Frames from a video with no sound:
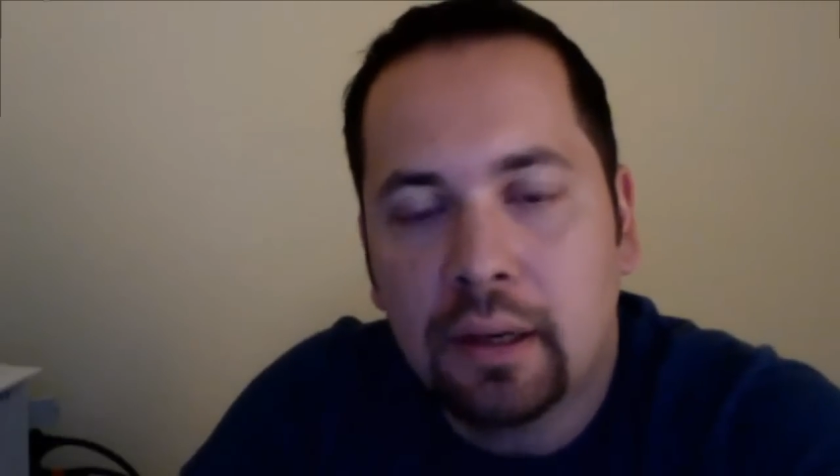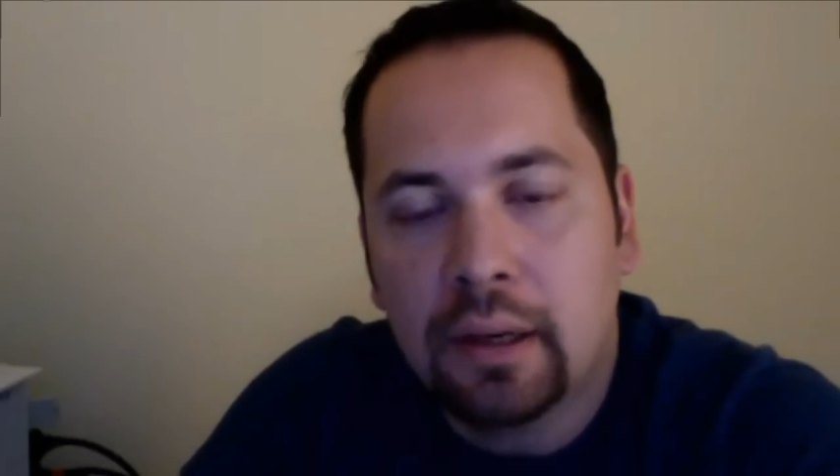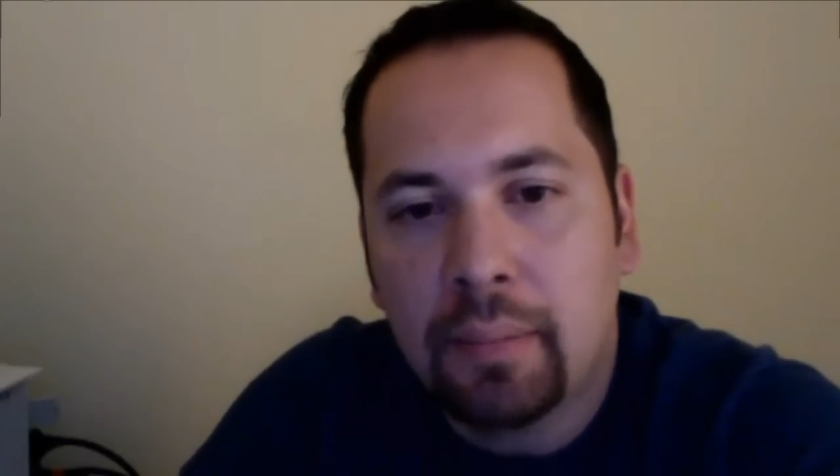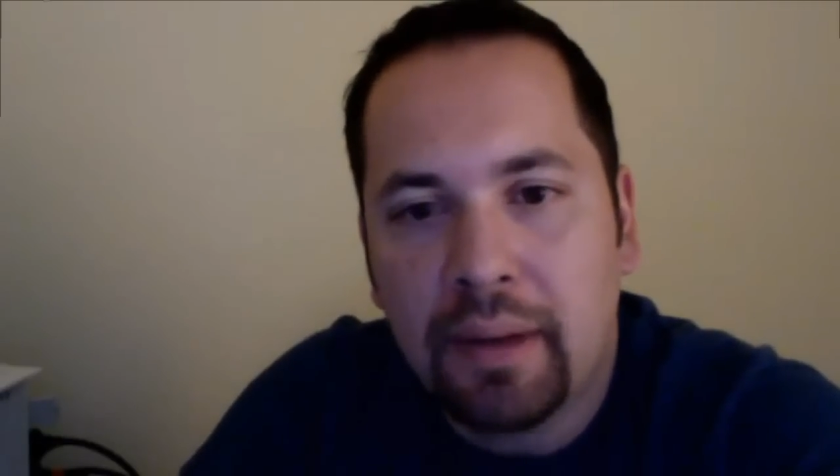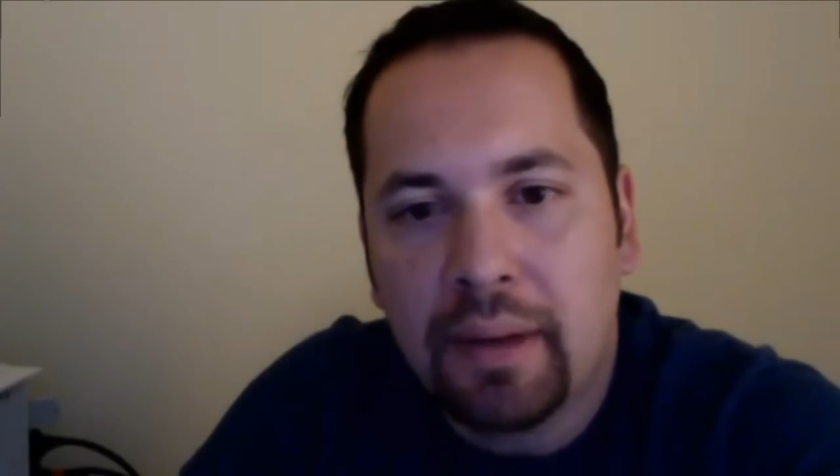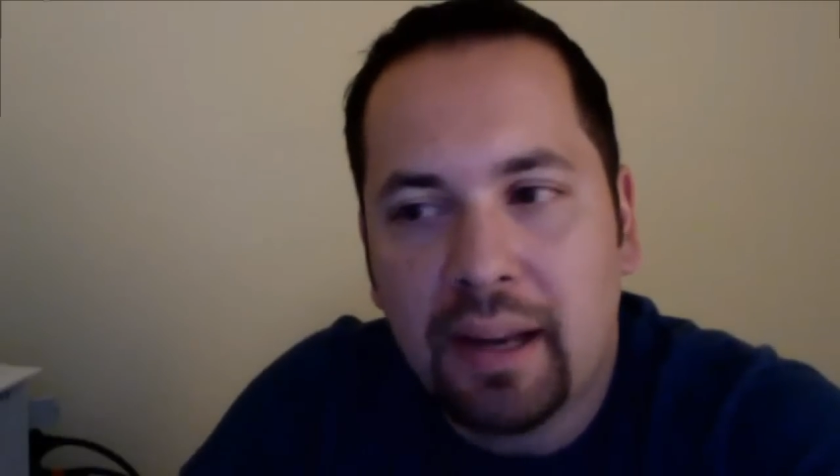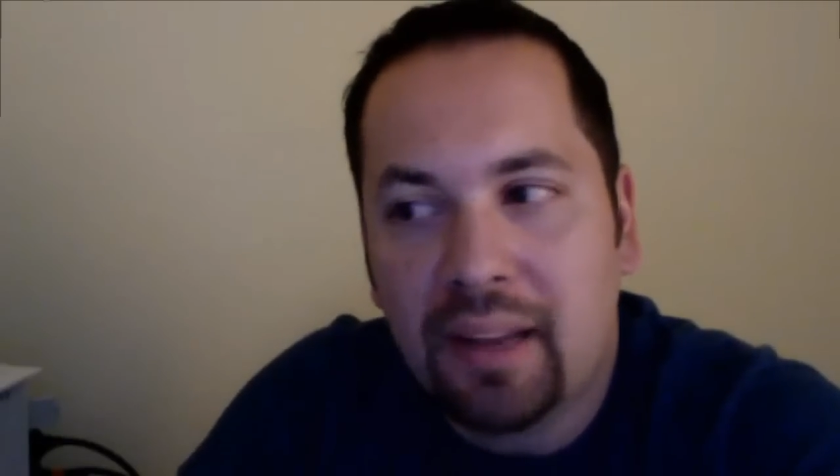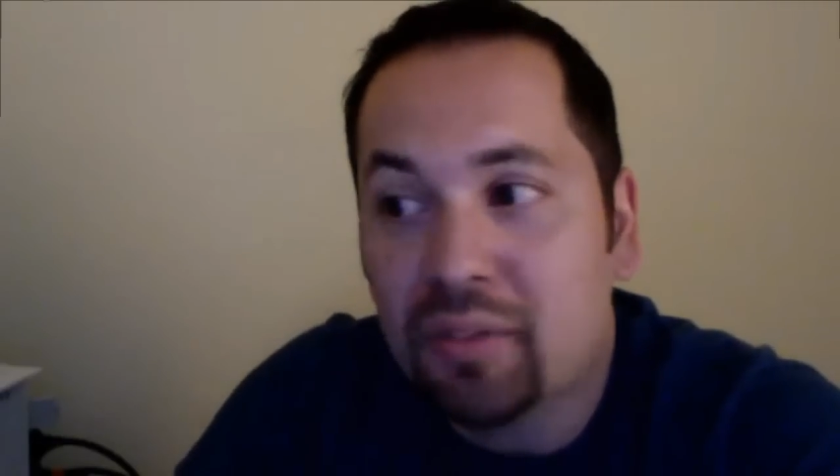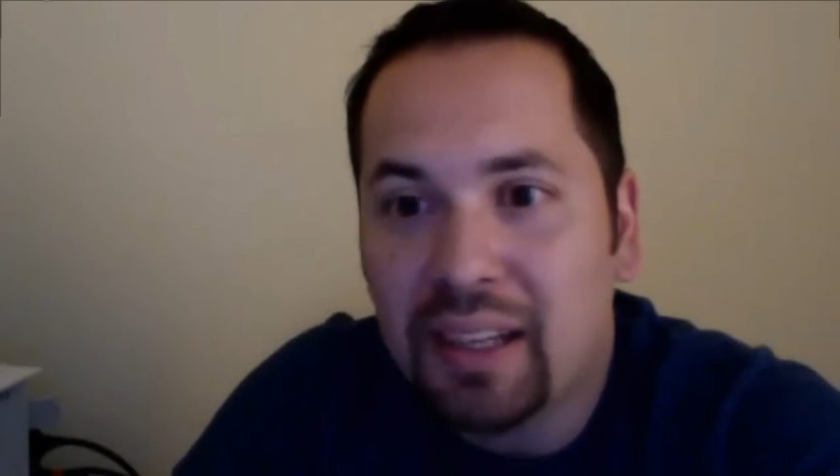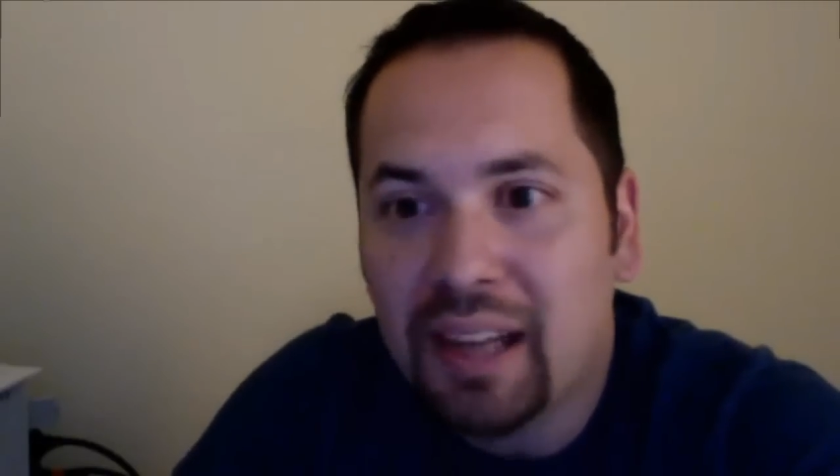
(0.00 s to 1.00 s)
But
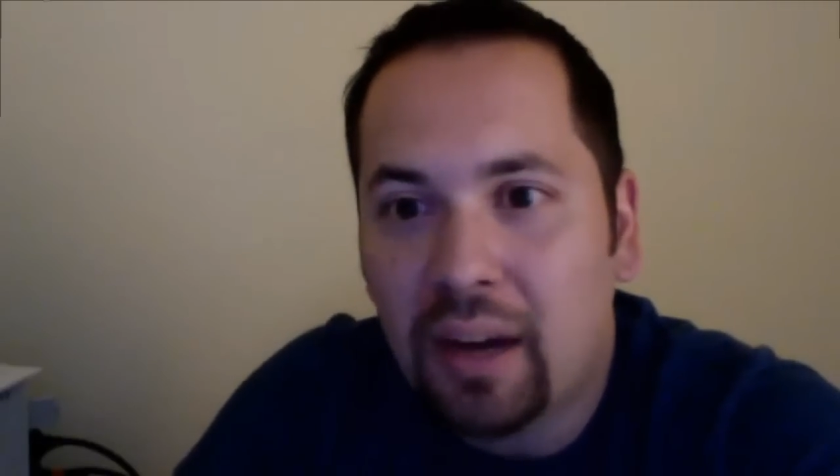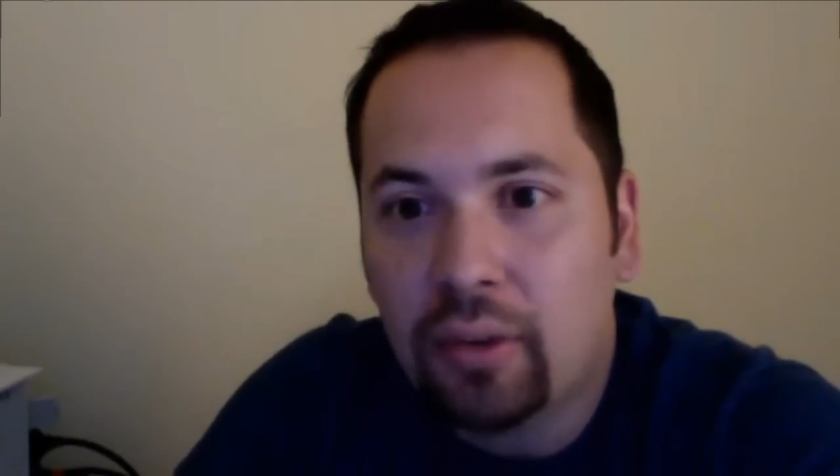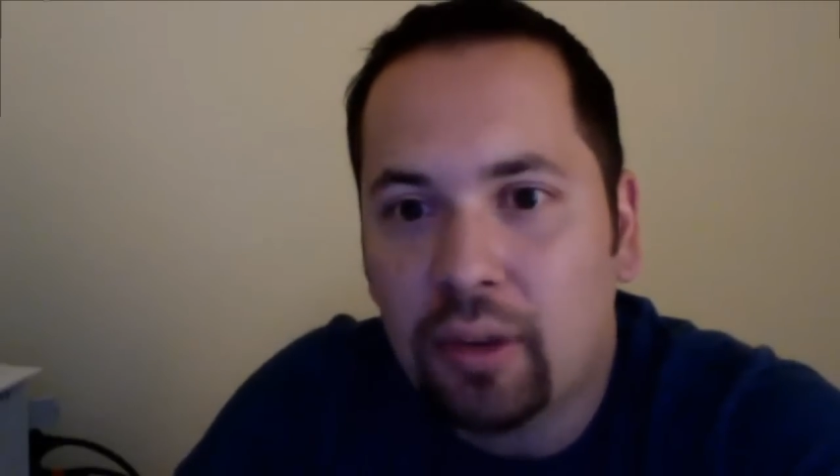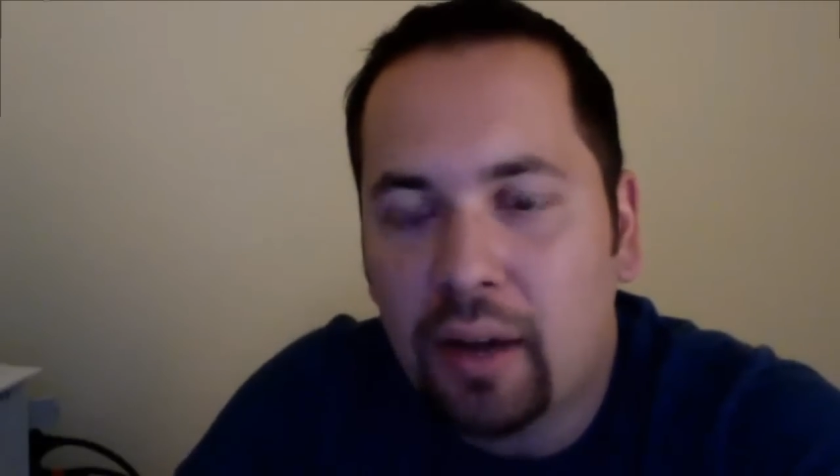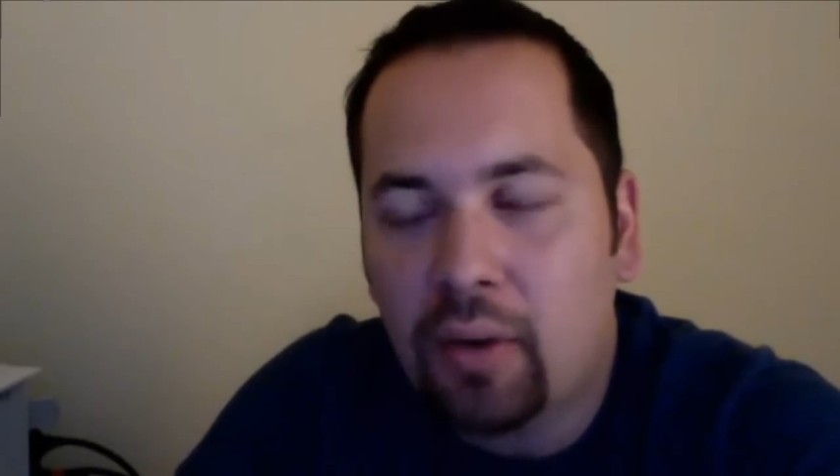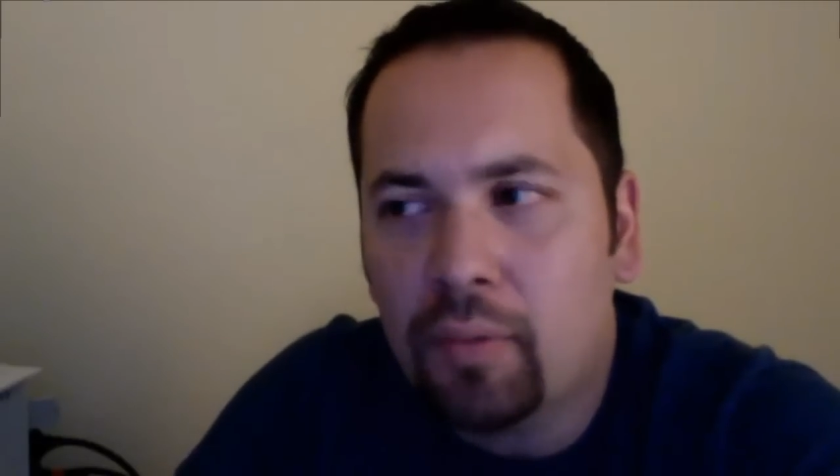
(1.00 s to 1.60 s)
as of right now, I